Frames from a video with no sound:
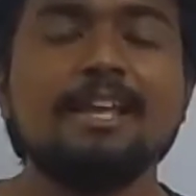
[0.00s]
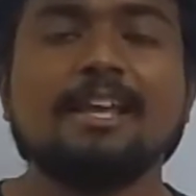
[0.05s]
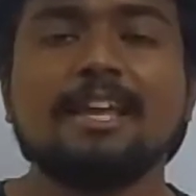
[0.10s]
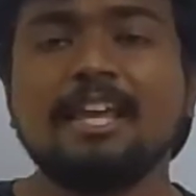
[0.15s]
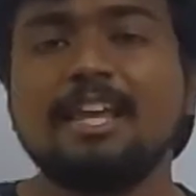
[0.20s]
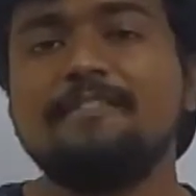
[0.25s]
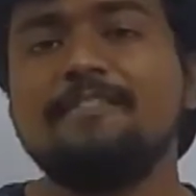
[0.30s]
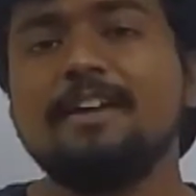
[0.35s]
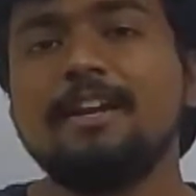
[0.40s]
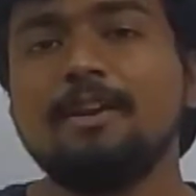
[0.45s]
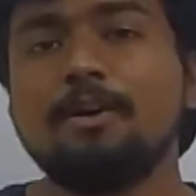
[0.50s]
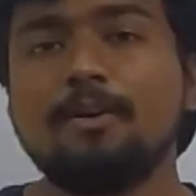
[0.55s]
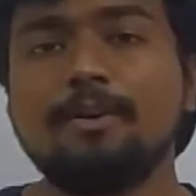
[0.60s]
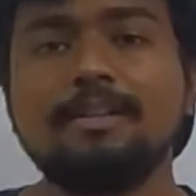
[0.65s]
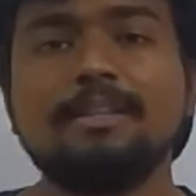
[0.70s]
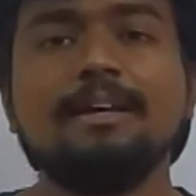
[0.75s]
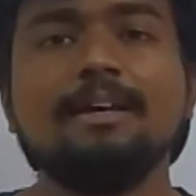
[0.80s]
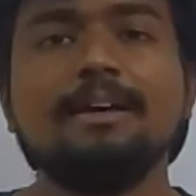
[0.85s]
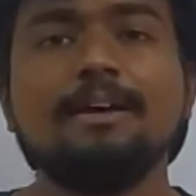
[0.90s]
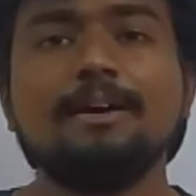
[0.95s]
even
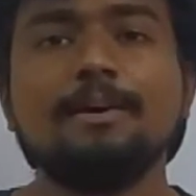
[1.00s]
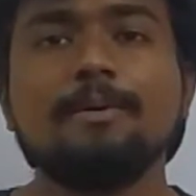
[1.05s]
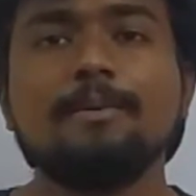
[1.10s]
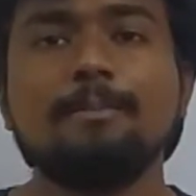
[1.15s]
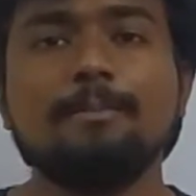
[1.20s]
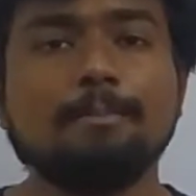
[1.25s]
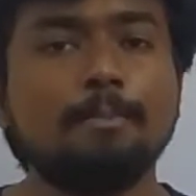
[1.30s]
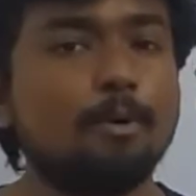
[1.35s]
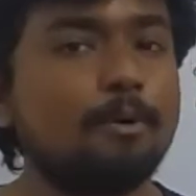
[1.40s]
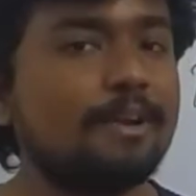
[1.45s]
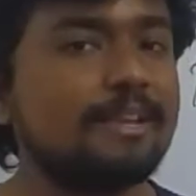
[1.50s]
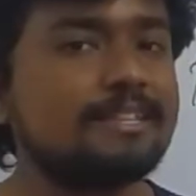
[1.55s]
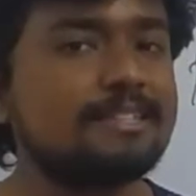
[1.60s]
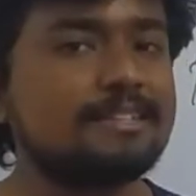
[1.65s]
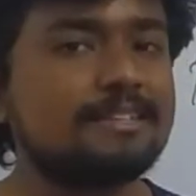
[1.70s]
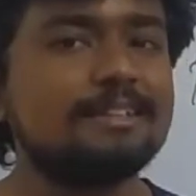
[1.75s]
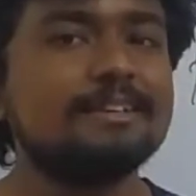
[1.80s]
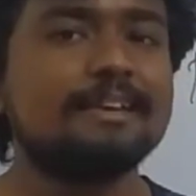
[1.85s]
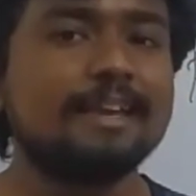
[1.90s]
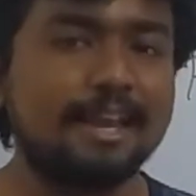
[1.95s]
on the
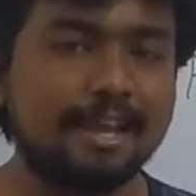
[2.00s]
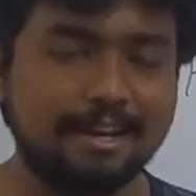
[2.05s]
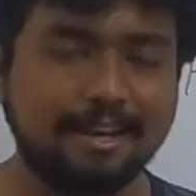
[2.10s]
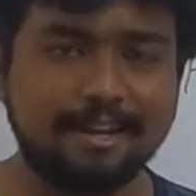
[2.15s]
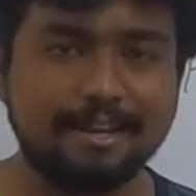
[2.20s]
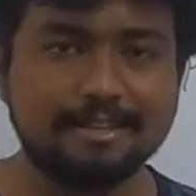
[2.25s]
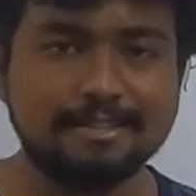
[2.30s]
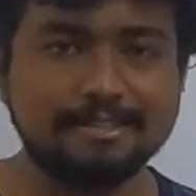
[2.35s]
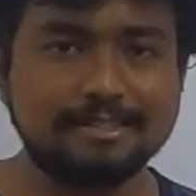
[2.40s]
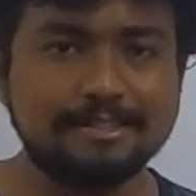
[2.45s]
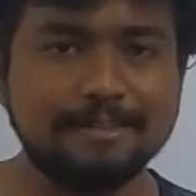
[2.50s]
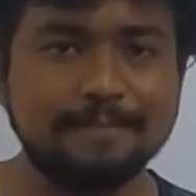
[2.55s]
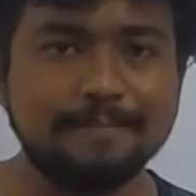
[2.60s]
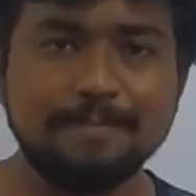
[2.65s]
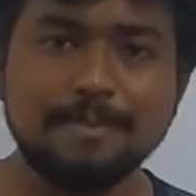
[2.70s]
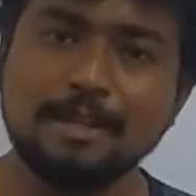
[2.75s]
moist areas.